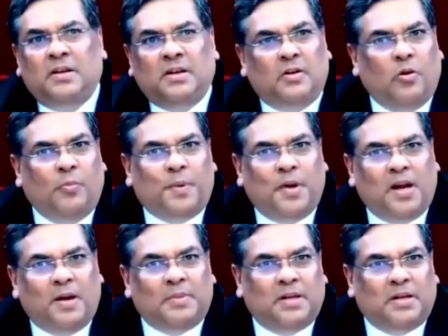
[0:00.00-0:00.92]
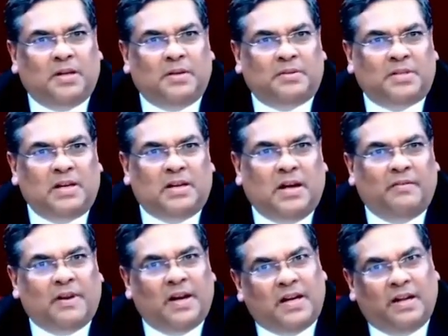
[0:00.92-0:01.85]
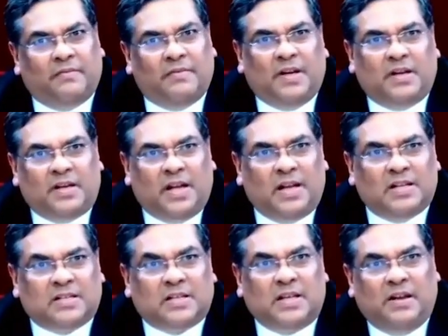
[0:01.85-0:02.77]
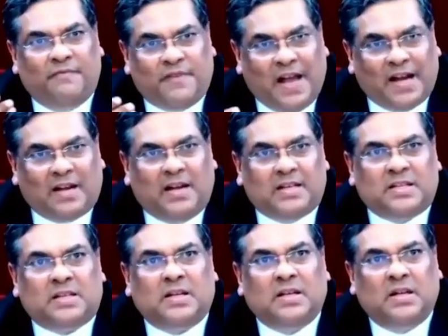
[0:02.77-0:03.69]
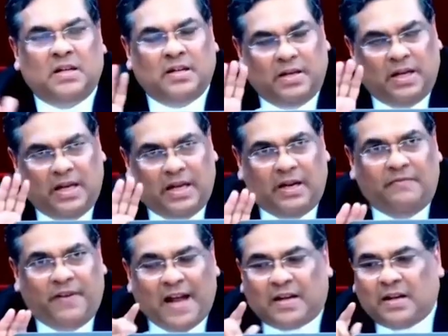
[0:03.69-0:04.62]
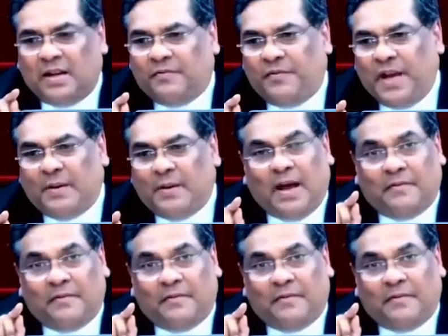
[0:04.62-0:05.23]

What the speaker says: Open up the sealed cover and give the details. In fact, tell my lord where the only bit of information.